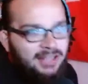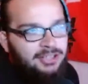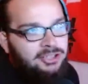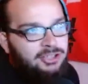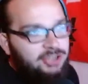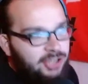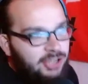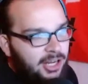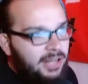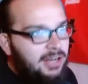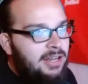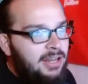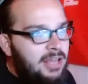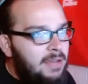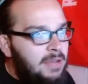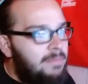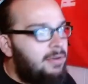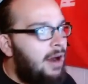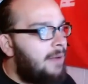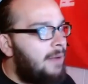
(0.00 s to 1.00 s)
shit
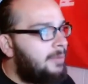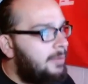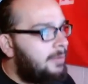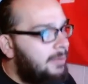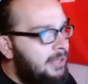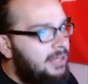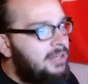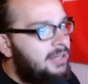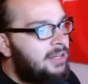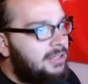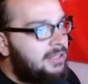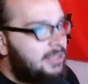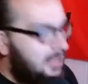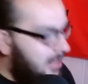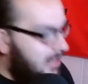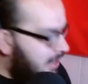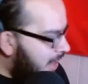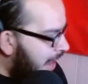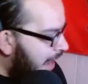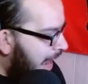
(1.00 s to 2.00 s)
he probably
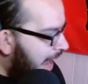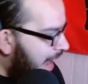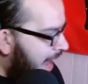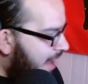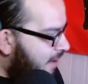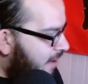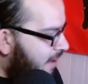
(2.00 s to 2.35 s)
doesn't have